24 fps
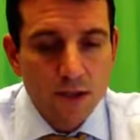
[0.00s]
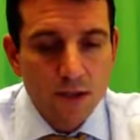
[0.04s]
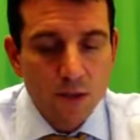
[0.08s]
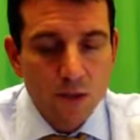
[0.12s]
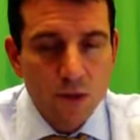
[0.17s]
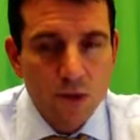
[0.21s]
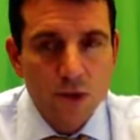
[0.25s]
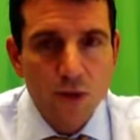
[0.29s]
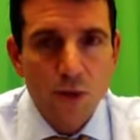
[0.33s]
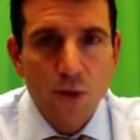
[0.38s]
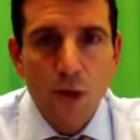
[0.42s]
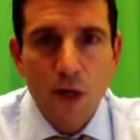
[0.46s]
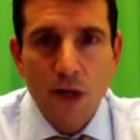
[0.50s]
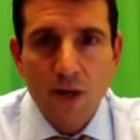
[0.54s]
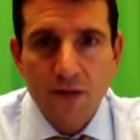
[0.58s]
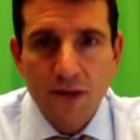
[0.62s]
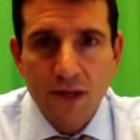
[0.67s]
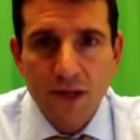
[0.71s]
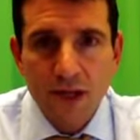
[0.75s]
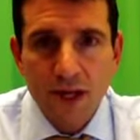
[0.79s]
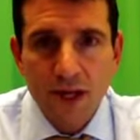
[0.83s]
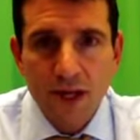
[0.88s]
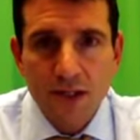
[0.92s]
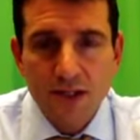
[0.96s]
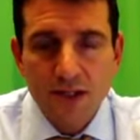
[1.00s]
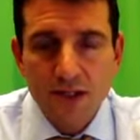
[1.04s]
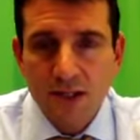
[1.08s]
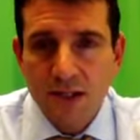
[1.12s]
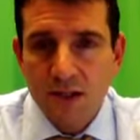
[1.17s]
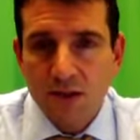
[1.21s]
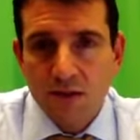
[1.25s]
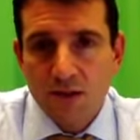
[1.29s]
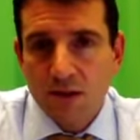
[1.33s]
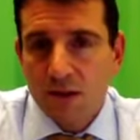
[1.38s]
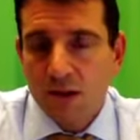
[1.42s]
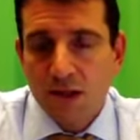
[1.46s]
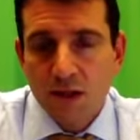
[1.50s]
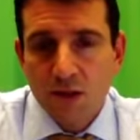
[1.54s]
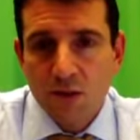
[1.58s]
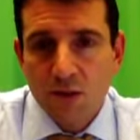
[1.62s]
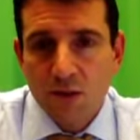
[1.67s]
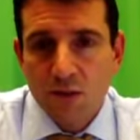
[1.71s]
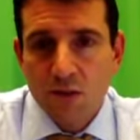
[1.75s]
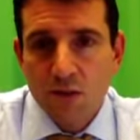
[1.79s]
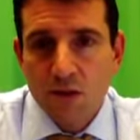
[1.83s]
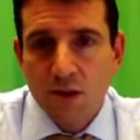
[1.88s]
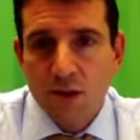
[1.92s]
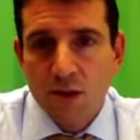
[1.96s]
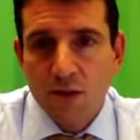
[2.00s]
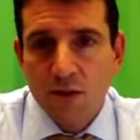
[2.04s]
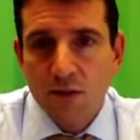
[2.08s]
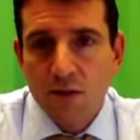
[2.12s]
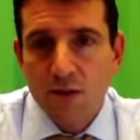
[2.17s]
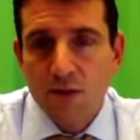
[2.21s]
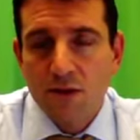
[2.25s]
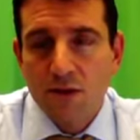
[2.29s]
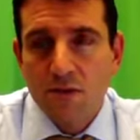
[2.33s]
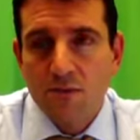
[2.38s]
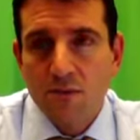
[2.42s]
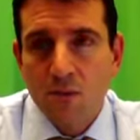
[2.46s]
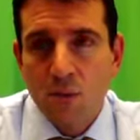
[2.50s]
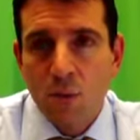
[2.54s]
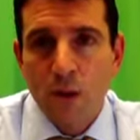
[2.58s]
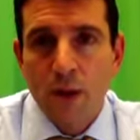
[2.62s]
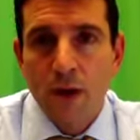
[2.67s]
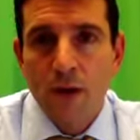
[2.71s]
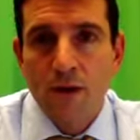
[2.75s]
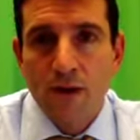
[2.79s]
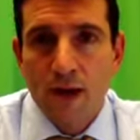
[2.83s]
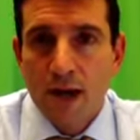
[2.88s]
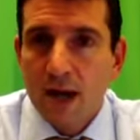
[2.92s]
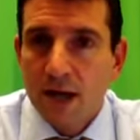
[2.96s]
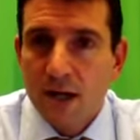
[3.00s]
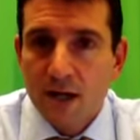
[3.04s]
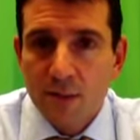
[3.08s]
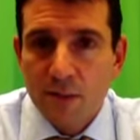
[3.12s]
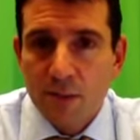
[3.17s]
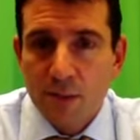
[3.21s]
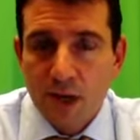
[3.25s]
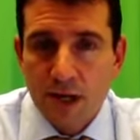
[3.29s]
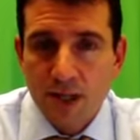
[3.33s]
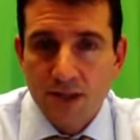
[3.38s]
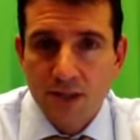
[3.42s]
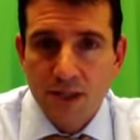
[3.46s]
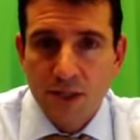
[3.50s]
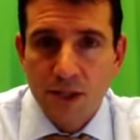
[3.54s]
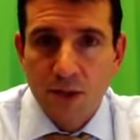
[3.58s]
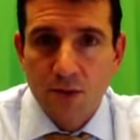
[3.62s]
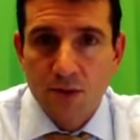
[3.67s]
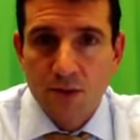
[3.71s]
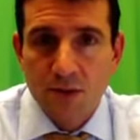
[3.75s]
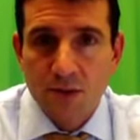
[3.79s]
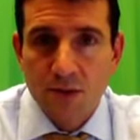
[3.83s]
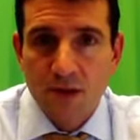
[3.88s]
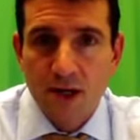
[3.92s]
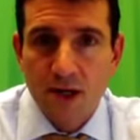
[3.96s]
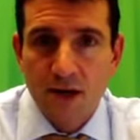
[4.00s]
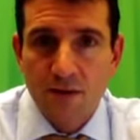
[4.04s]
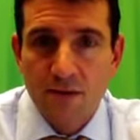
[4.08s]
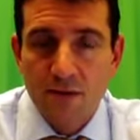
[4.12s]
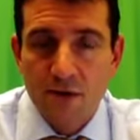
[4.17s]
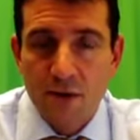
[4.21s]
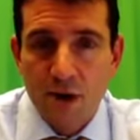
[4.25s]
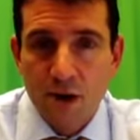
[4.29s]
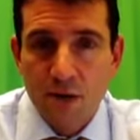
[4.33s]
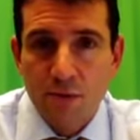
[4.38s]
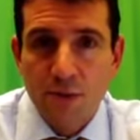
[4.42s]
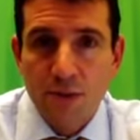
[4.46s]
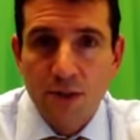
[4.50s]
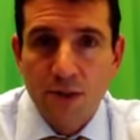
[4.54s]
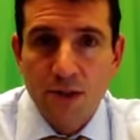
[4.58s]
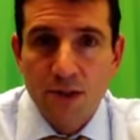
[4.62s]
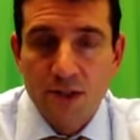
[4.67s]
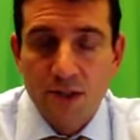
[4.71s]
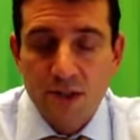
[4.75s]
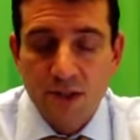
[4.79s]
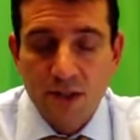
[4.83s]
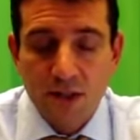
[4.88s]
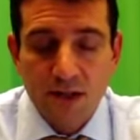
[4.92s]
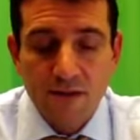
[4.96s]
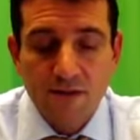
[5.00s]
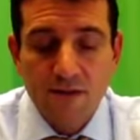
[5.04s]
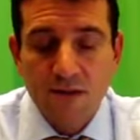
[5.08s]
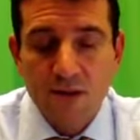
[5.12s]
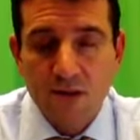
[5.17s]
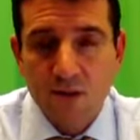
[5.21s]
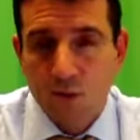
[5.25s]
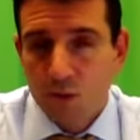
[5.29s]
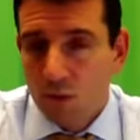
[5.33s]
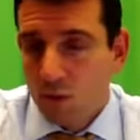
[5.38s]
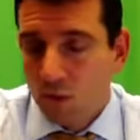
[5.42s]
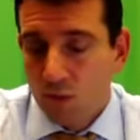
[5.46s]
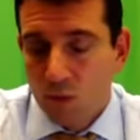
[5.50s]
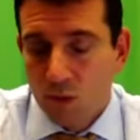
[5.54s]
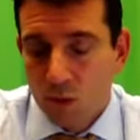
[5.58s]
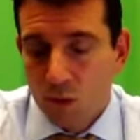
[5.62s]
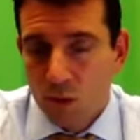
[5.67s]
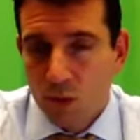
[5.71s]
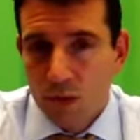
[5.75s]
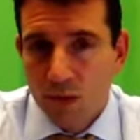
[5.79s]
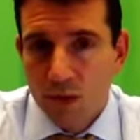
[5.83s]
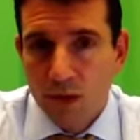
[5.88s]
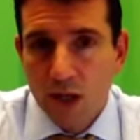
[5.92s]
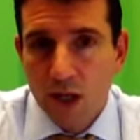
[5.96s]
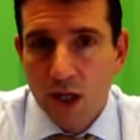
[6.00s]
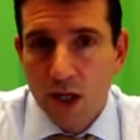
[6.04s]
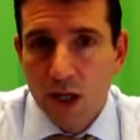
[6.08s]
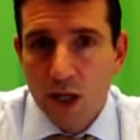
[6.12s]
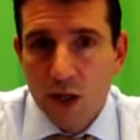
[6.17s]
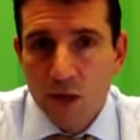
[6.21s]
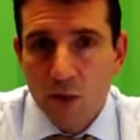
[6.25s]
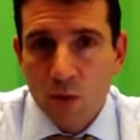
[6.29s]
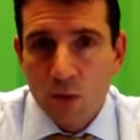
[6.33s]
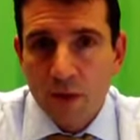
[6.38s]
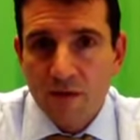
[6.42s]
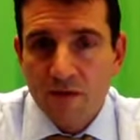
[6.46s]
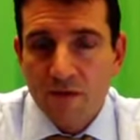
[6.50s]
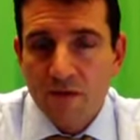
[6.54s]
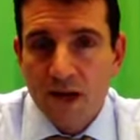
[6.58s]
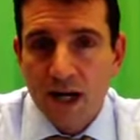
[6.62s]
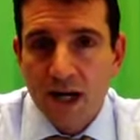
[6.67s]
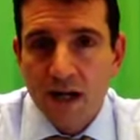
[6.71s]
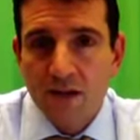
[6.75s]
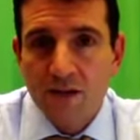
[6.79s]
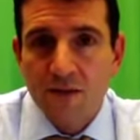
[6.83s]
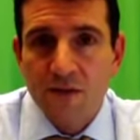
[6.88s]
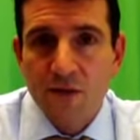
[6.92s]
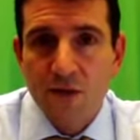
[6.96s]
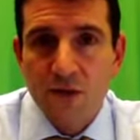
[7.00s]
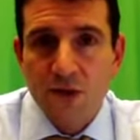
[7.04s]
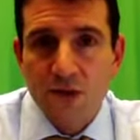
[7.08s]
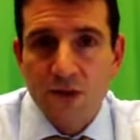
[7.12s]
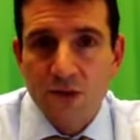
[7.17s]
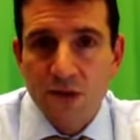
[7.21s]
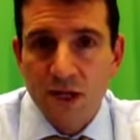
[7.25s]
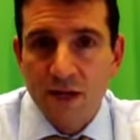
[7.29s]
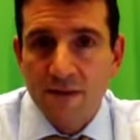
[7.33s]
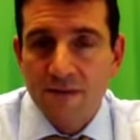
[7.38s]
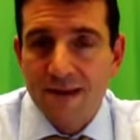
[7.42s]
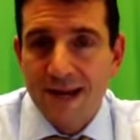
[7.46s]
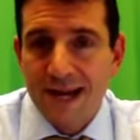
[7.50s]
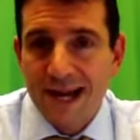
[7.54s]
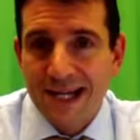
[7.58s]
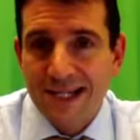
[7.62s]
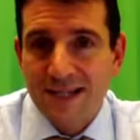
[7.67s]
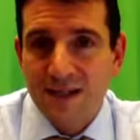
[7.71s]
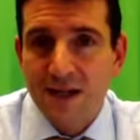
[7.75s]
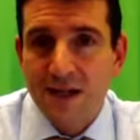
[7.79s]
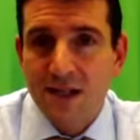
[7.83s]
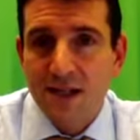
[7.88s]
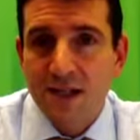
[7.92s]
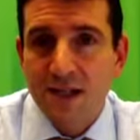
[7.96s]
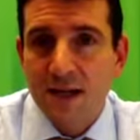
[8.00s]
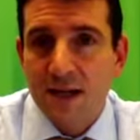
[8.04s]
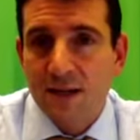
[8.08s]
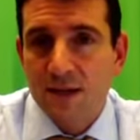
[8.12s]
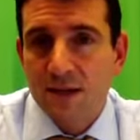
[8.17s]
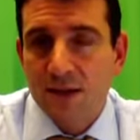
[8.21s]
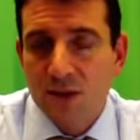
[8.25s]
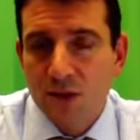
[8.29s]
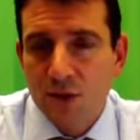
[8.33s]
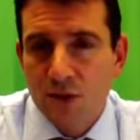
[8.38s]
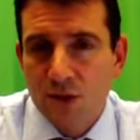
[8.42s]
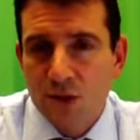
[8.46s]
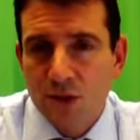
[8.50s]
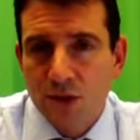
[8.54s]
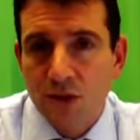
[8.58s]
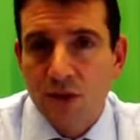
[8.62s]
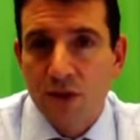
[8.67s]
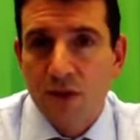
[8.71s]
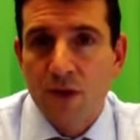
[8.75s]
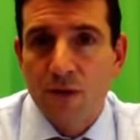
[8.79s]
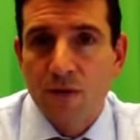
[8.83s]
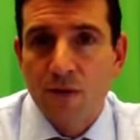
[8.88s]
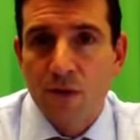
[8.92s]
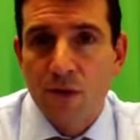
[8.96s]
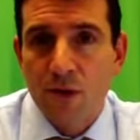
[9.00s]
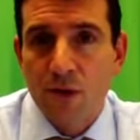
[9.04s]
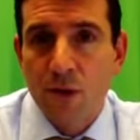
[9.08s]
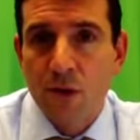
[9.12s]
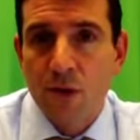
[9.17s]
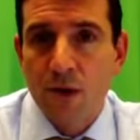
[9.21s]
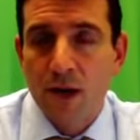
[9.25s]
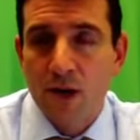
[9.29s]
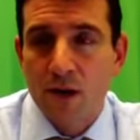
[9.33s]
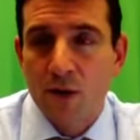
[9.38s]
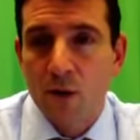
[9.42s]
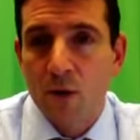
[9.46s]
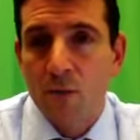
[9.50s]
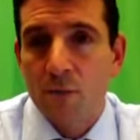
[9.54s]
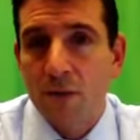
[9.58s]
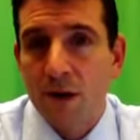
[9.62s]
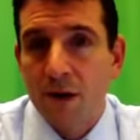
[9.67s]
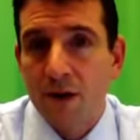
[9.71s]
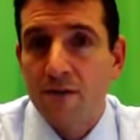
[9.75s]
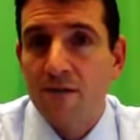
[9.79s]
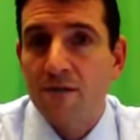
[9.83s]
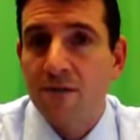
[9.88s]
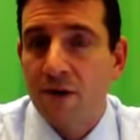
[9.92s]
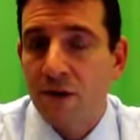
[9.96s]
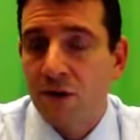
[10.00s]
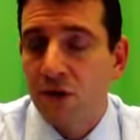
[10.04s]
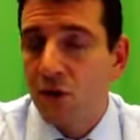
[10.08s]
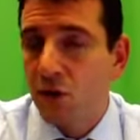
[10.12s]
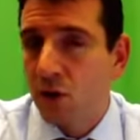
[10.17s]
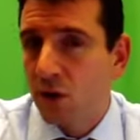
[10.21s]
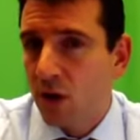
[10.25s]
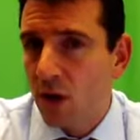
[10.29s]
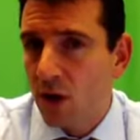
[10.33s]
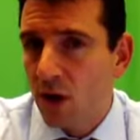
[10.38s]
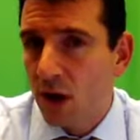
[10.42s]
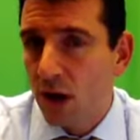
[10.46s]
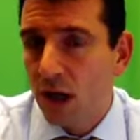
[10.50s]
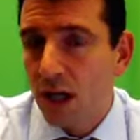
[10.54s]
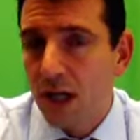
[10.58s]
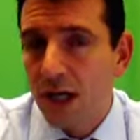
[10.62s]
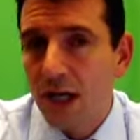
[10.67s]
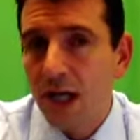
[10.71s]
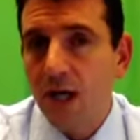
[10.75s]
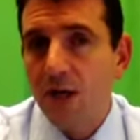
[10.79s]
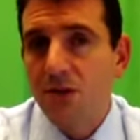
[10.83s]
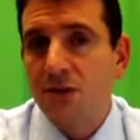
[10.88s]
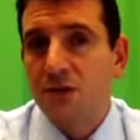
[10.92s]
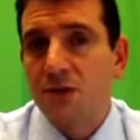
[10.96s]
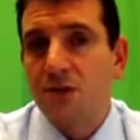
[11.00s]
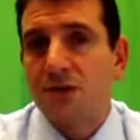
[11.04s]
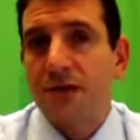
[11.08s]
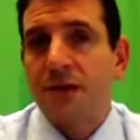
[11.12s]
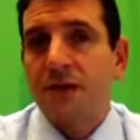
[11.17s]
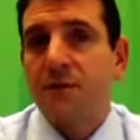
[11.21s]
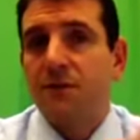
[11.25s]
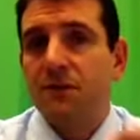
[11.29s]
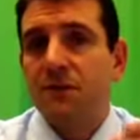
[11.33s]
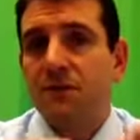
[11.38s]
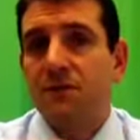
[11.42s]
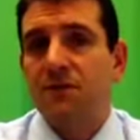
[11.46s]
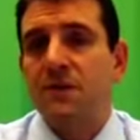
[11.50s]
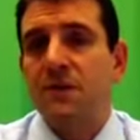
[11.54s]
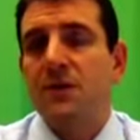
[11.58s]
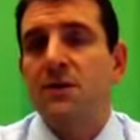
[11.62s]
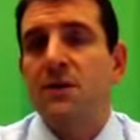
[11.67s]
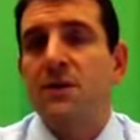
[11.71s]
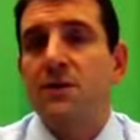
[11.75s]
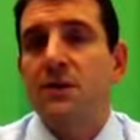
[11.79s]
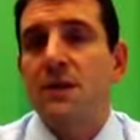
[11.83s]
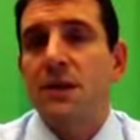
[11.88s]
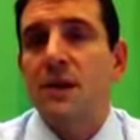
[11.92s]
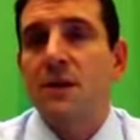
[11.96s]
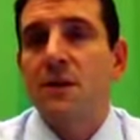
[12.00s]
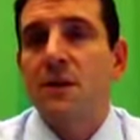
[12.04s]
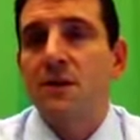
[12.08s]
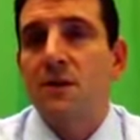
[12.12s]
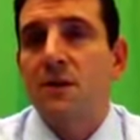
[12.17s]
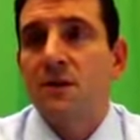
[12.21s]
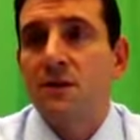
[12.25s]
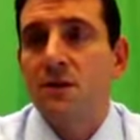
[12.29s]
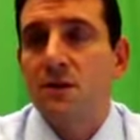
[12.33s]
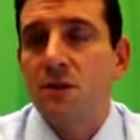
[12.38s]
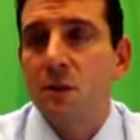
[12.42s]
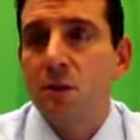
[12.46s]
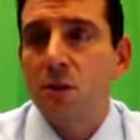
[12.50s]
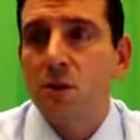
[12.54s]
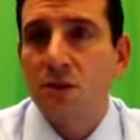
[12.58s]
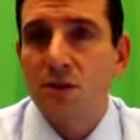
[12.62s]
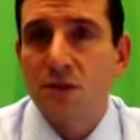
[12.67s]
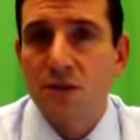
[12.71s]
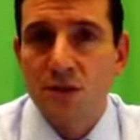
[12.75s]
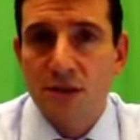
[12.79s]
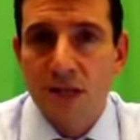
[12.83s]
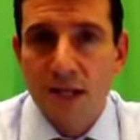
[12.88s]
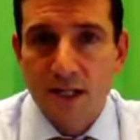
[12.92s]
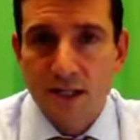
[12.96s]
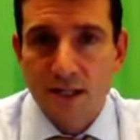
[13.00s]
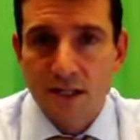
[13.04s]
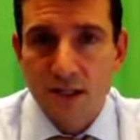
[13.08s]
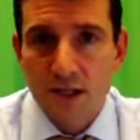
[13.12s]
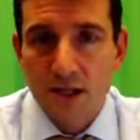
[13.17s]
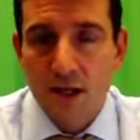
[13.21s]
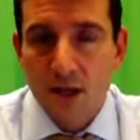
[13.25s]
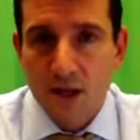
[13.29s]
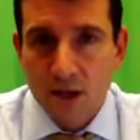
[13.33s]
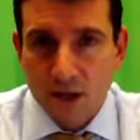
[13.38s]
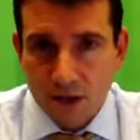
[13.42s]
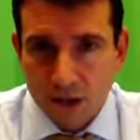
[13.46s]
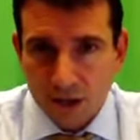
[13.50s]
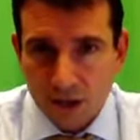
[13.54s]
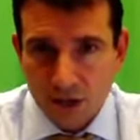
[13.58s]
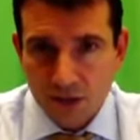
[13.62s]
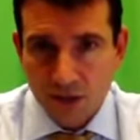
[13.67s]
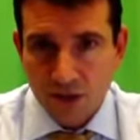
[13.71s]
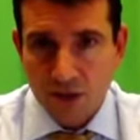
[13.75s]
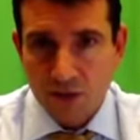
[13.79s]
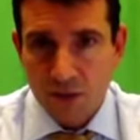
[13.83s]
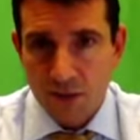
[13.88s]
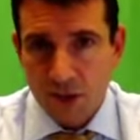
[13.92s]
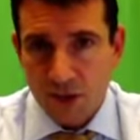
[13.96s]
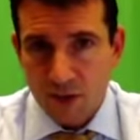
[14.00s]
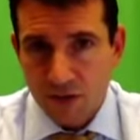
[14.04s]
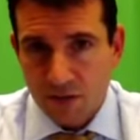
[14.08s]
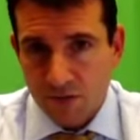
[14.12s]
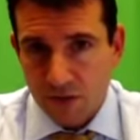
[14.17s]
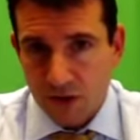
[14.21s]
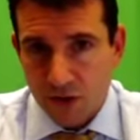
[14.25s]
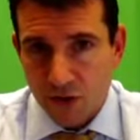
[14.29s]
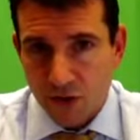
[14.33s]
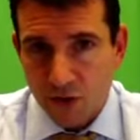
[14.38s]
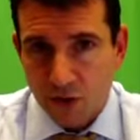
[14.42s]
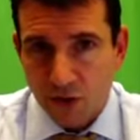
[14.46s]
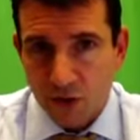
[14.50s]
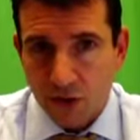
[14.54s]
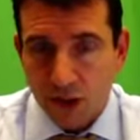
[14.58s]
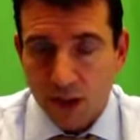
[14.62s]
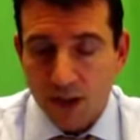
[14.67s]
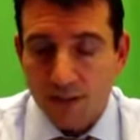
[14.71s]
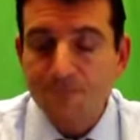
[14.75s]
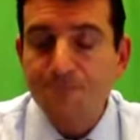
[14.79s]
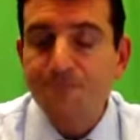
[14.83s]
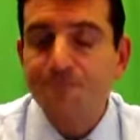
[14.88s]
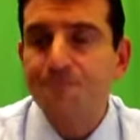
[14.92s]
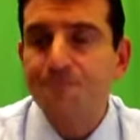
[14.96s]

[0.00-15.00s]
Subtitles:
threw out the case. Say, we are not going to prosecute this guy for harboring this slave because we find the Fugitive Slave Act unconstitutional, and therefore they were not going to obey federal law. So the tables have turned. Now the northern states are going to disobey the federal law.